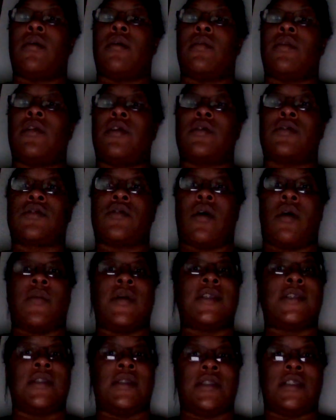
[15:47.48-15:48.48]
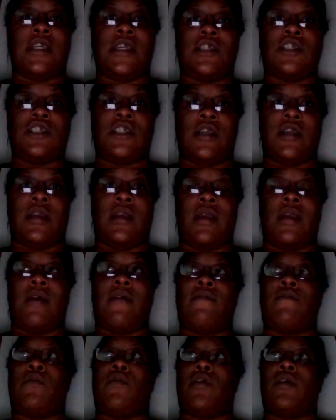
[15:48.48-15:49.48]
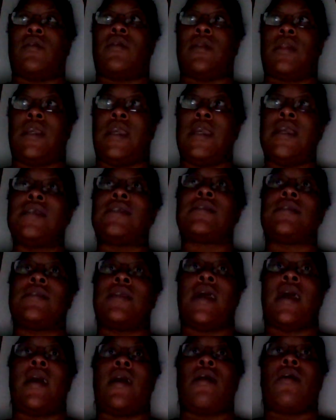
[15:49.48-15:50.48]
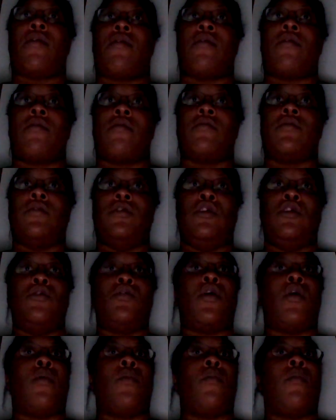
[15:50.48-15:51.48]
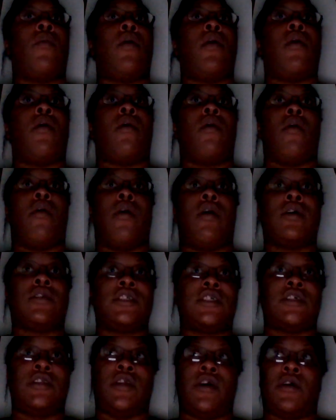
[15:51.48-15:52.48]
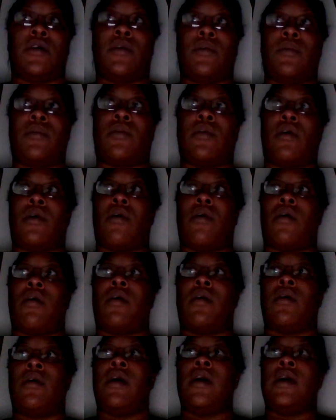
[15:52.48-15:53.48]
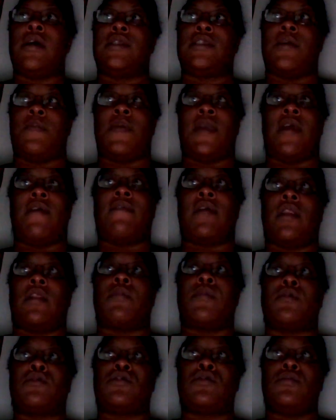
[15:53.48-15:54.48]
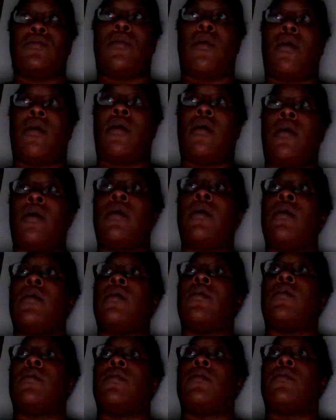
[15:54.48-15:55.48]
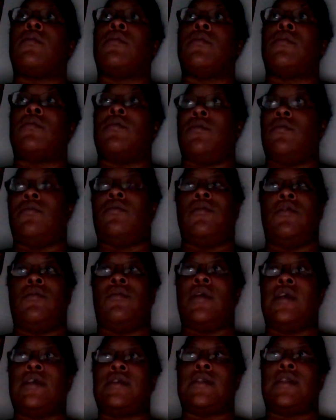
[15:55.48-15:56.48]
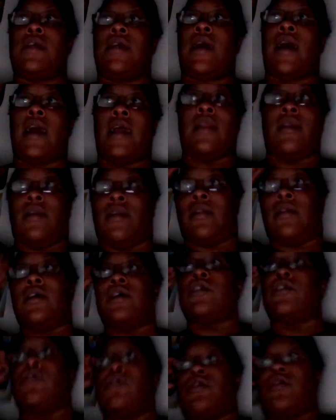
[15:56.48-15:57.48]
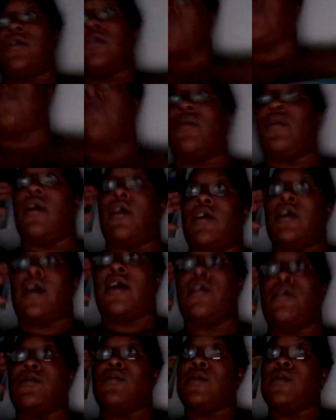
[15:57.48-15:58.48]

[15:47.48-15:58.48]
there's always intention, and for things that you don't want all to know or all to be available to all, you, you easily hide it in literature. All you gotta do